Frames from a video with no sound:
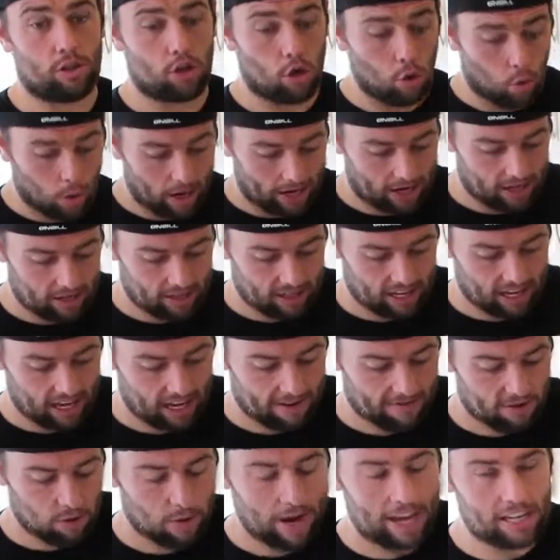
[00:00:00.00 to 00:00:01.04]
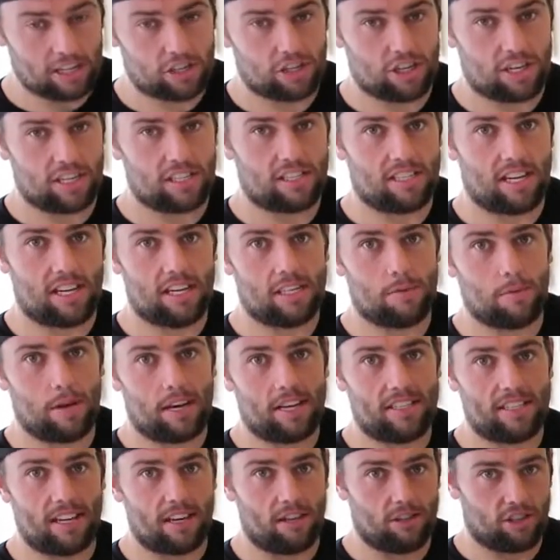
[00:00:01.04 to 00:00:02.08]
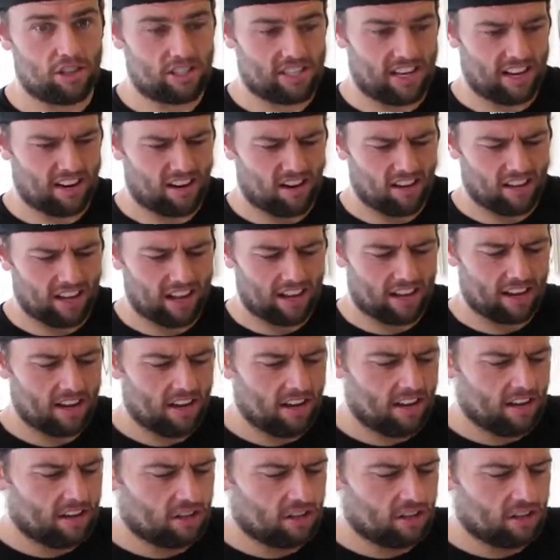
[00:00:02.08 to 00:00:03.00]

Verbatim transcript: quickly if you add chia seeds because it'll just get all like